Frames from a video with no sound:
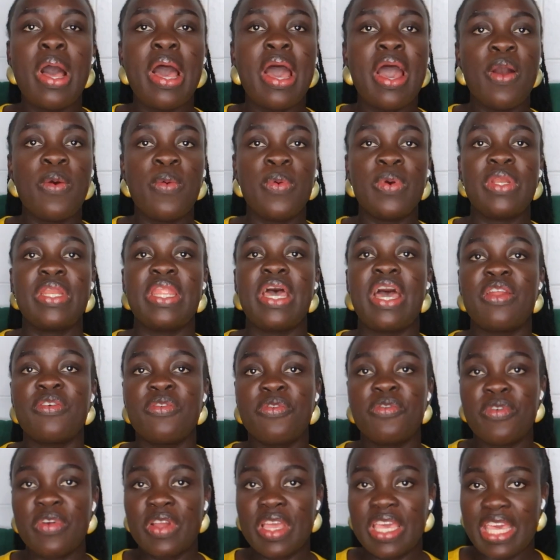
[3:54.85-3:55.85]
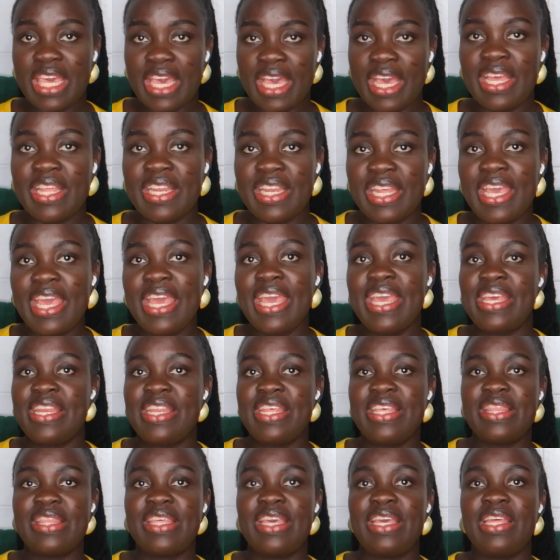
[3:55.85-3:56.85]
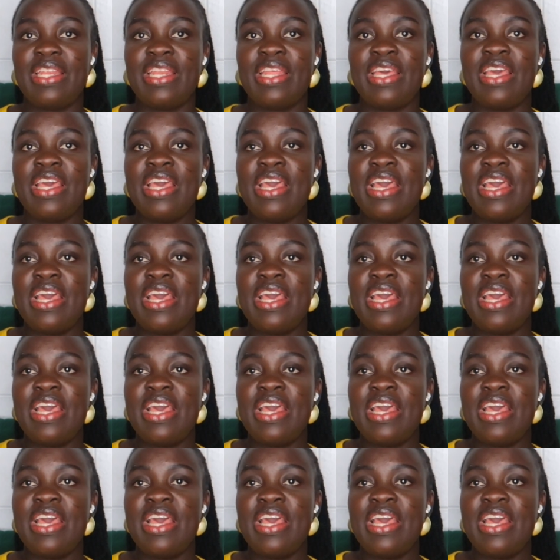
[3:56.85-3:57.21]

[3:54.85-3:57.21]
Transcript: I will not forget anything.